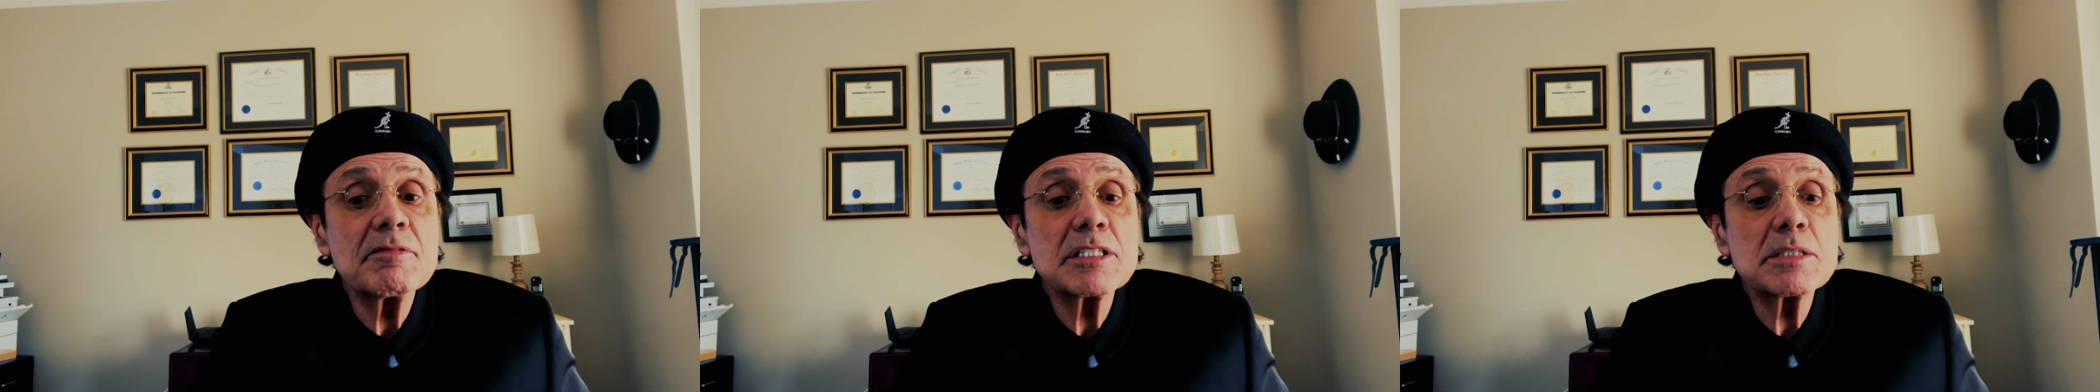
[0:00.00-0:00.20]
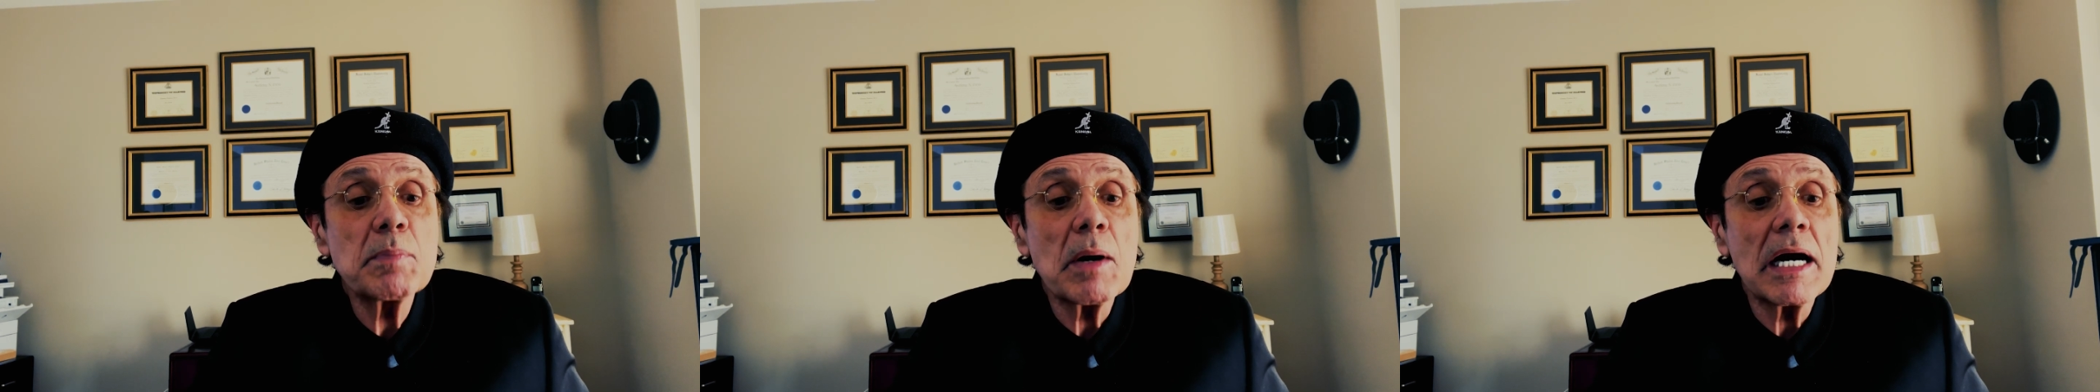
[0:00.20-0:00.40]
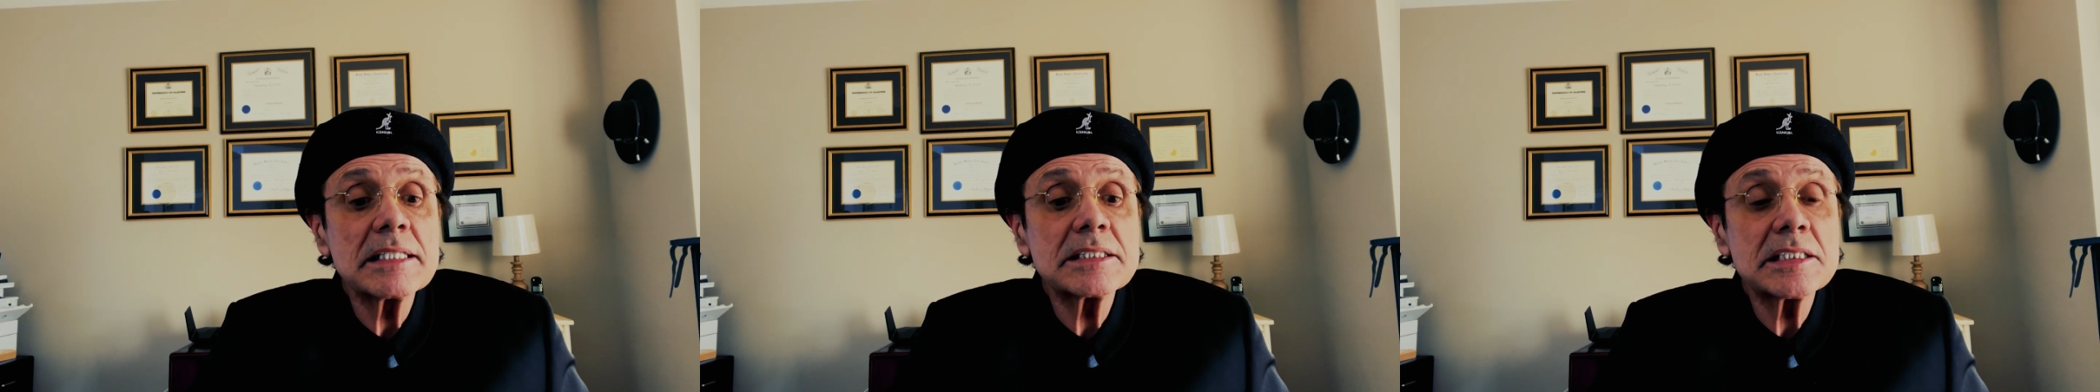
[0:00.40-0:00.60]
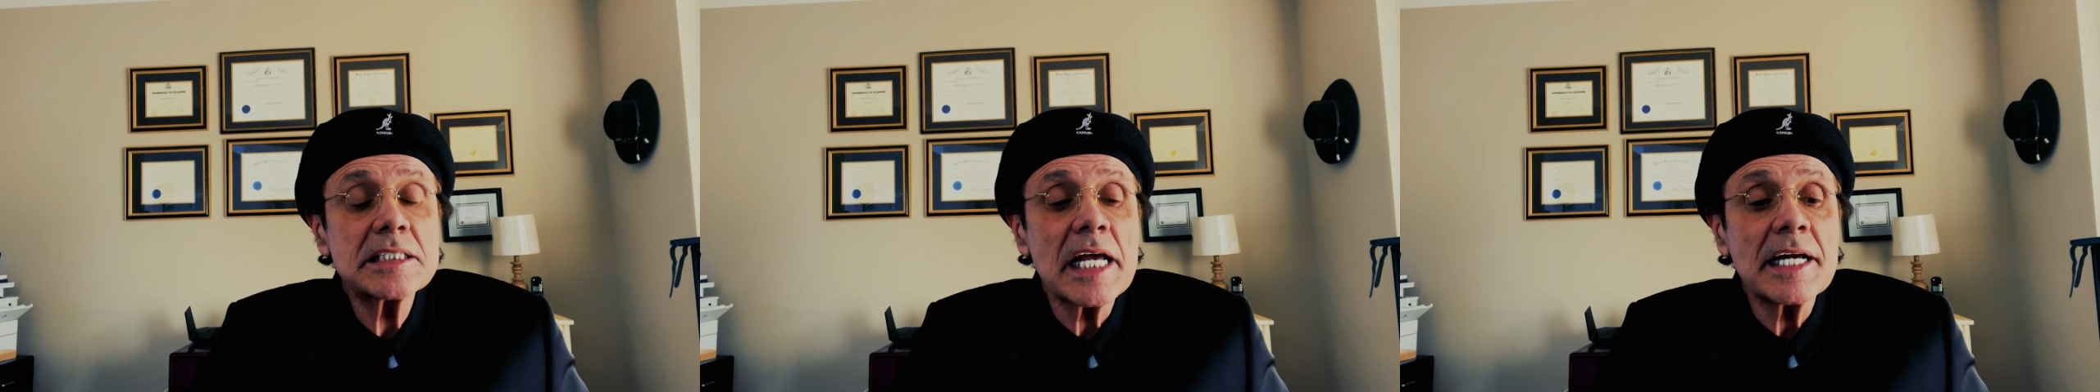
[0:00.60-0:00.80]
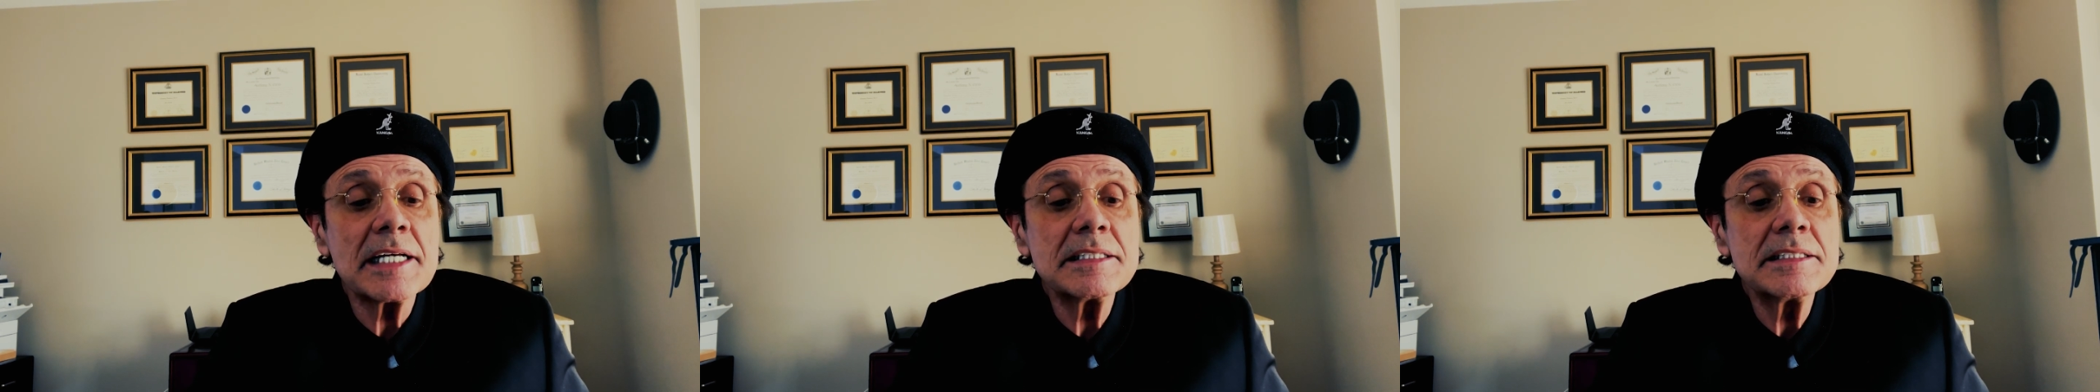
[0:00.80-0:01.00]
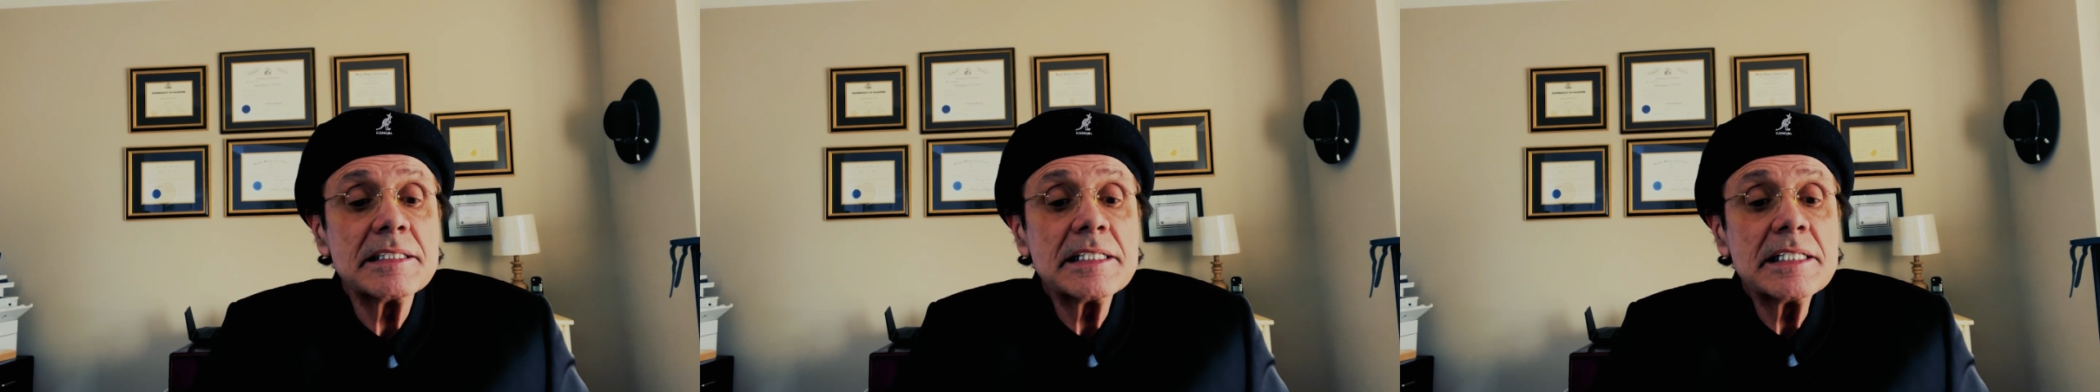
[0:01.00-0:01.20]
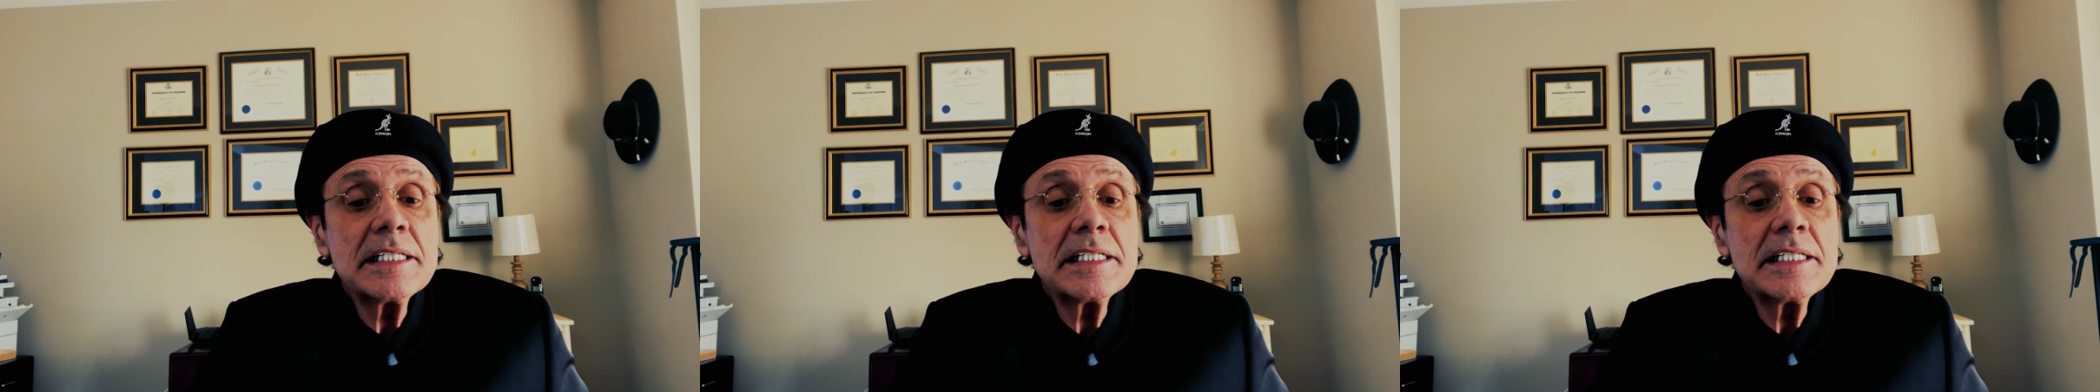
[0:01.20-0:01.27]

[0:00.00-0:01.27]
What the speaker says: response date.